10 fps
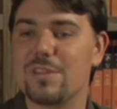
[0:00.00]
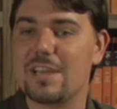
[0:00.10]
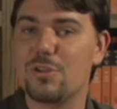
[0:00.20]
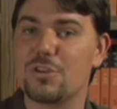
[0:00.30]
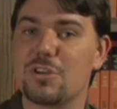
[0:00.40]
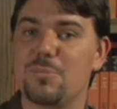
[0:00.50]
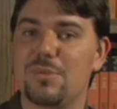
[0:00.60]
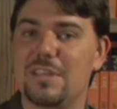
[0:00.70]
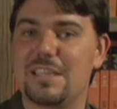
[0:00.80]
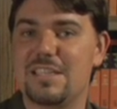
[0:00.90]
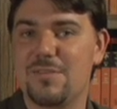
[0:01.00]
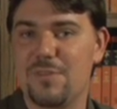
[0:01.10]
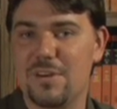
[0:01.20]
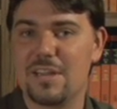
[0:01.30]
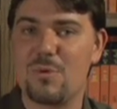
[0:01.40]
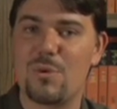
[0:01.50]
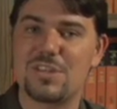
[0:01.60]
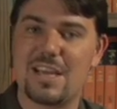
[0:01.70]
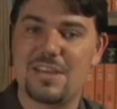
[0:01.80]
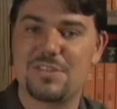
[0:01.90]
they look completely different, in which
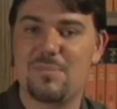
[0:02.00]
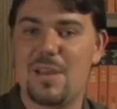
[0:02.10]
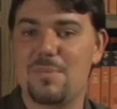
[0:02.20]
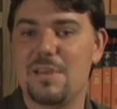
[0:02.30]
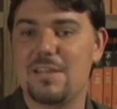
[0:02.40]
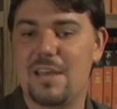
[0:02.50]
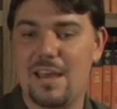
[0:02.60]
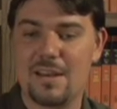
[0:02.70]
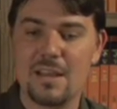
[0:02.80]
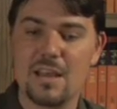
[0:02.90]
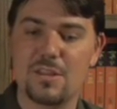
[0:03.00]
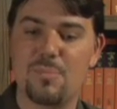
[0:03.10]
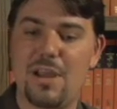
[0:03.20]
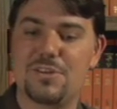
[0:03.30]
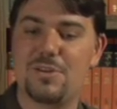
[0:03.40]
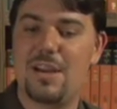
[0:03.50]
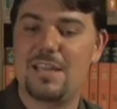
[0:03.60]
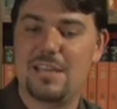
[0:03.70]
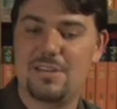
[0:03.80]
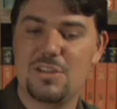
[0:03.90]
case it may be that the
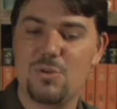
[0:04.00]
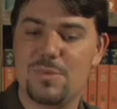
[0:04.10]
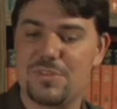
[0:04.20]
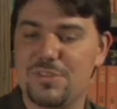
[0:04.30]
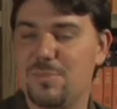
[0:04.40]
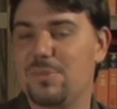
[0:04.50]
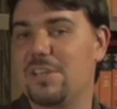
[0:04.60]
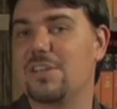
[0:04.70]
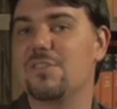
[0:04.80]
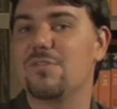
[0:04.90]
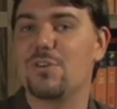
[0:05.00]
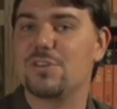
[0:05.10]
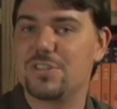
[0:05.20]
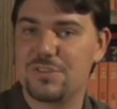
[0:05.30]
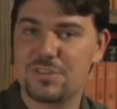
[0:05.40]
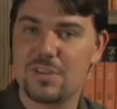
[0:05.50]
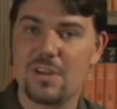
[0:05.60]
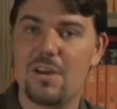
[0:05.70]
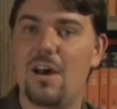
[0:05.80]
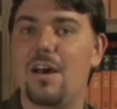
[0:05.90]
plantigrady in humans is simply a convergence
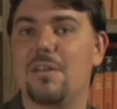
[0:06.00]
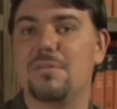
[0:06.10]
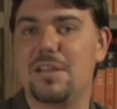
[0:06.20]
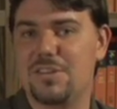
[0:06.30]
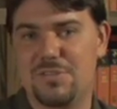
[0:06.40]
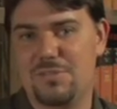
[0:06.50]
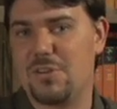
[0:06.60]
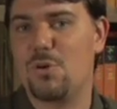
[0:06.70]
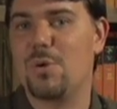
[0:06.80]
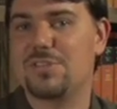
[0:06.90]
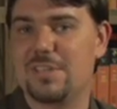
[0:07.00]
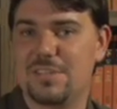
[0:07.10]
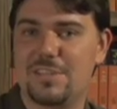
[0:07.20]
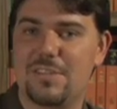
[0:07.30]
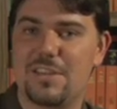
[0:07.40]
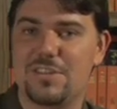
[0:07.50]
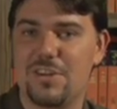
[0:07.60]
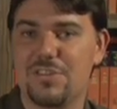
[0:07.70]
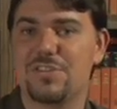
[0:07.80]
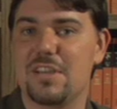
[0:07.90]
and just a coincidence that they share
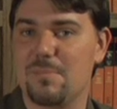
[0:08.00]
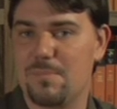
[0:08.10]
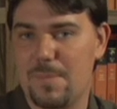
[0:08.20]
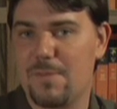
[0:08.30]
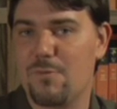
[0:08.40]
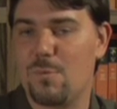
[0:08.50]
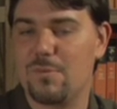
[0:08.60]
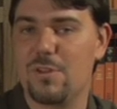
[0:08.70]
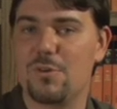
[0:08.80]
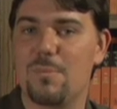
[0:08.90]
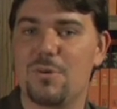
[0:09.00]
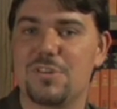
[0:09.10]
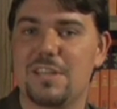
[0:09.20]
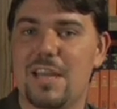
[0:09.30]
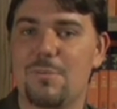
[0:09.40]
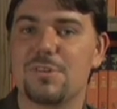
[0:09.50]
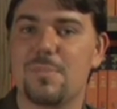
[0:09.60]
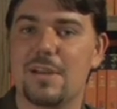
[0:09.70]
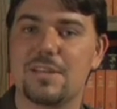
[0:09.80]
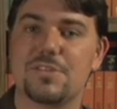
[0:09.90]
the same form of locomotion in that
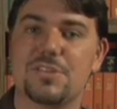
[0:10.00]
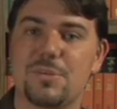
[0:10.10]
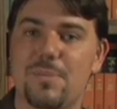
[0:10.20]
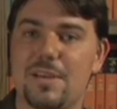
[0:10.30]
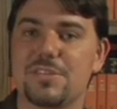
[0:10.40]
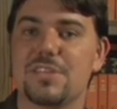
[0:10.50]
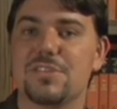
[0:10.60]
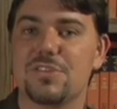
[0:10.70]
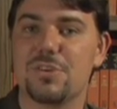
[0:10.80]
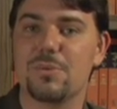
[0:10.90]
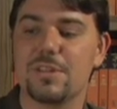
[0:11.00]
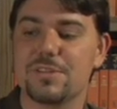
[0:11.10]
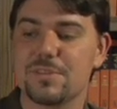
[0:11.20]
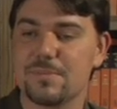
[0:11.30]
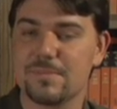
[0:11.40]
respect as the chimpanzees and the gorillas.